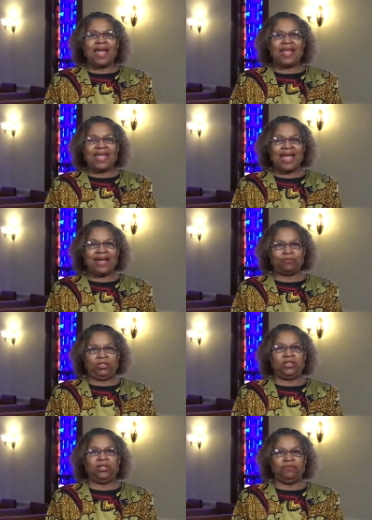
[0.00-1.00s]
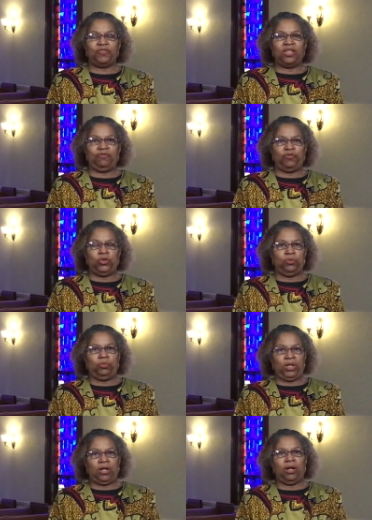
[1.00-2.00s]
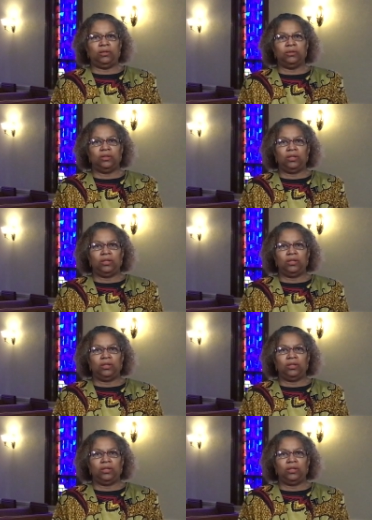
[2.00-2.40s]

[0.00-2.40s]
captive, if you will,